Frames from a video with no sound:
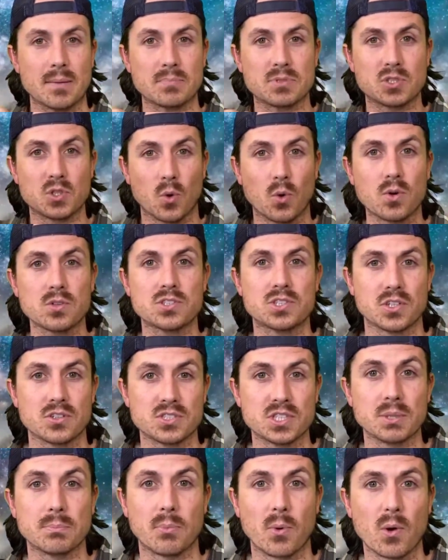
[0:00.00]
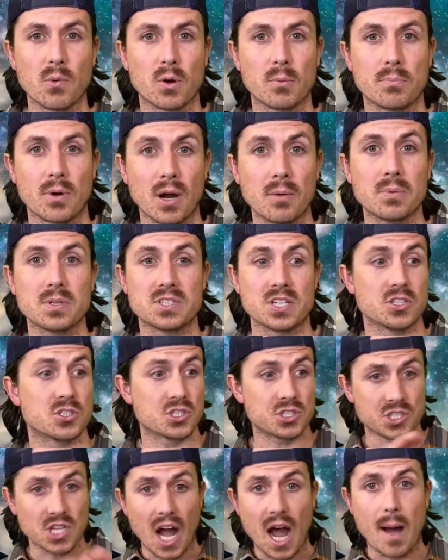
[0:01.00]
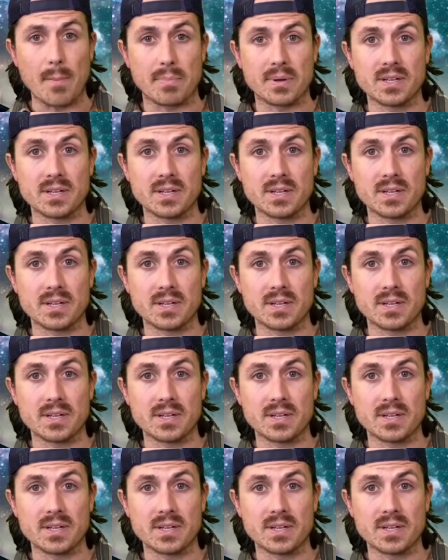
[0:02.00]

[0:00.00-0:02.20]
towards her to the point where Barbara says, "Stop